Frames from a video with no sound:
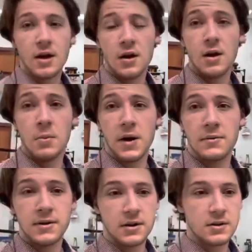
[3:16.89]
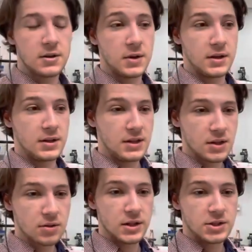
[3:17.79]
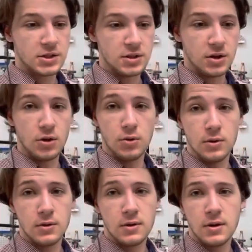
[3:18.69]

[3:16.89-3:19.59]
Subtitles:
I found out that my gear ratio,